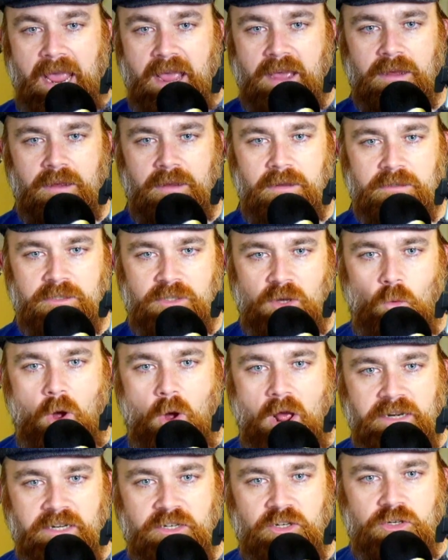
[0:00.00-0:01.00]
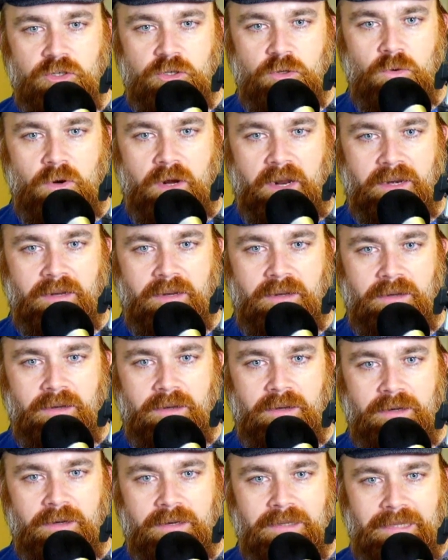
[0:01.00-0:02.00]
Yeah, so why did you do it?
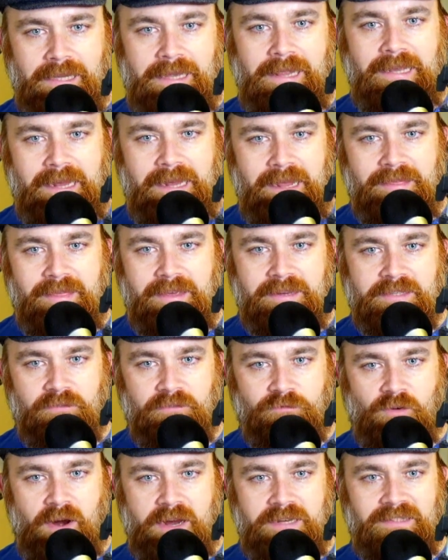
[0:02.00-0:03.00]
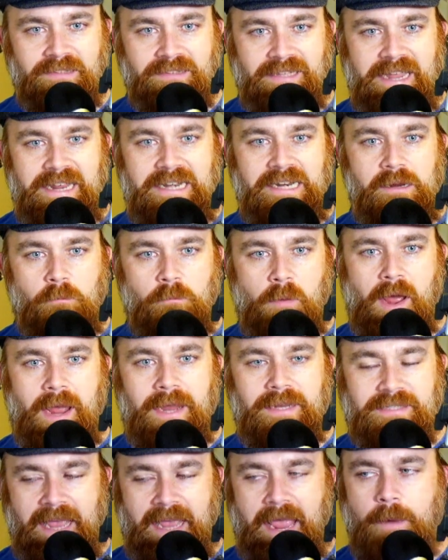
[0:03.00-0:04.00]
Clearly he thinks the phrase leading
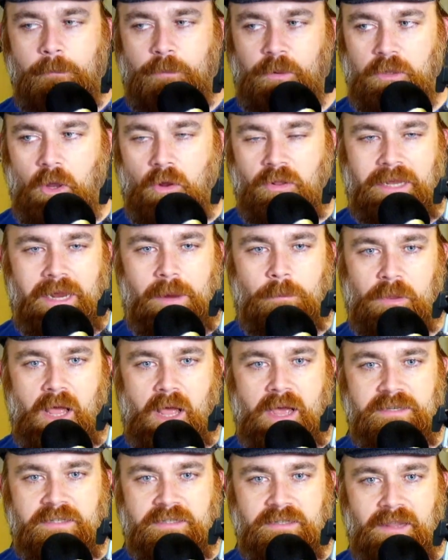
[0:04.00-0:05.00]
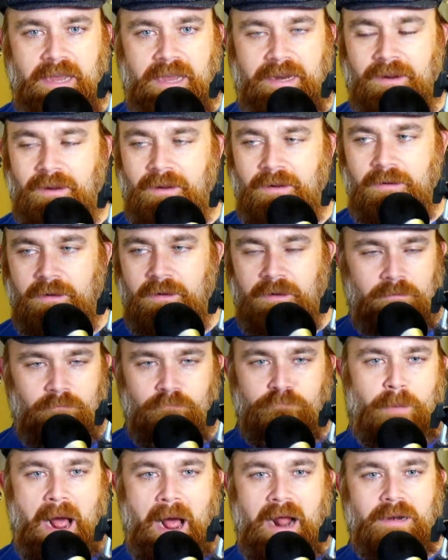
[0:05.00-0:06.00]
by example only applies to, like,
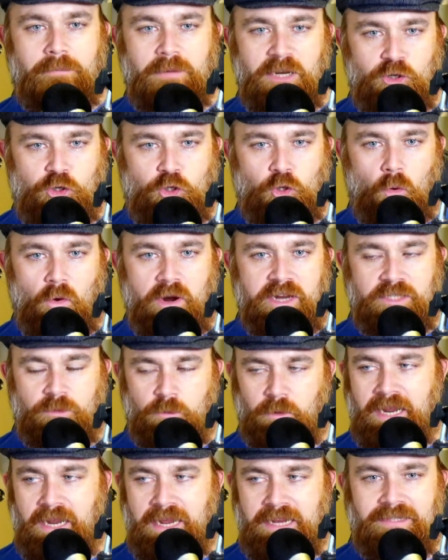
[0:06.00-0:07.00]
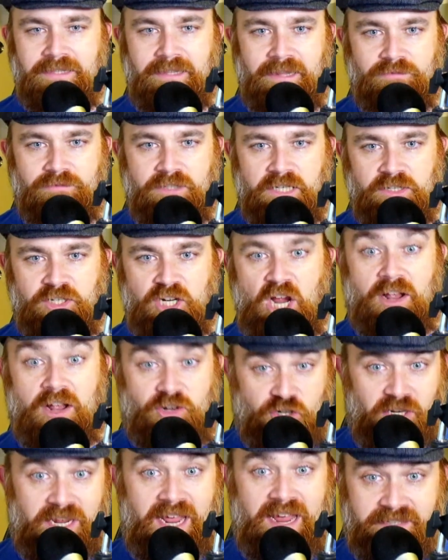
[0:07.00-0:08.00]
Barnaby Joyce when he's left in
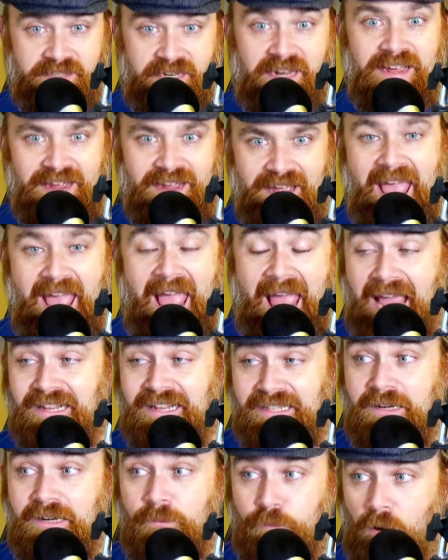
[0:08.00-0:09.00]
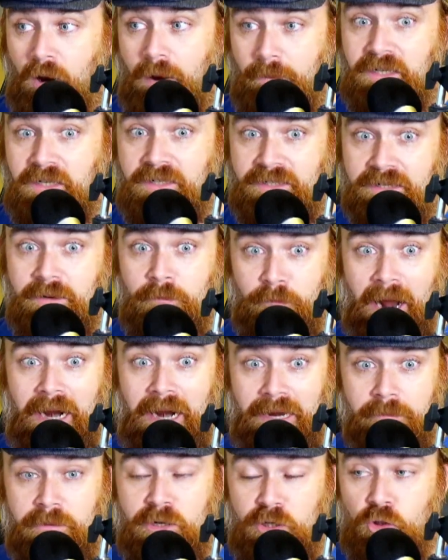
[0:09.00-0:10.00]
charge. And yes, acting Prime Minister
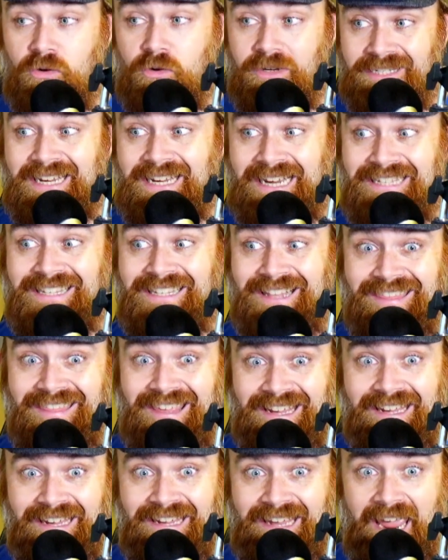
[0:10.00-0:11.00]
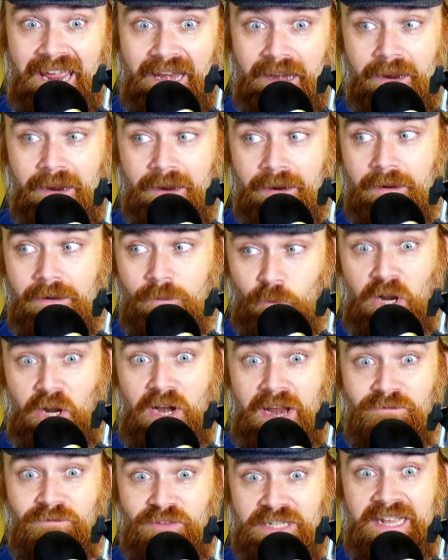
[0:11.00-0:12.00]
Barnaby Joyce is a thing again. We're
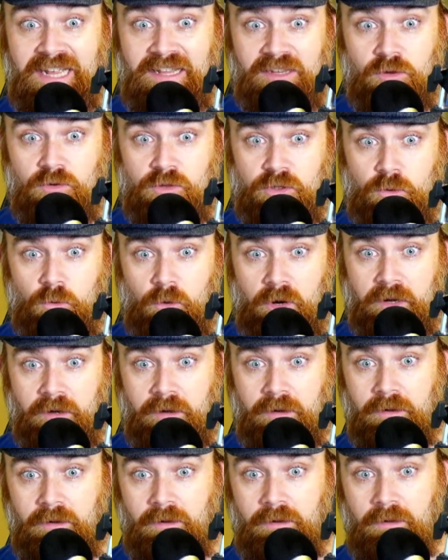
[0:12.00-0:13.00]
going to have to get used to it.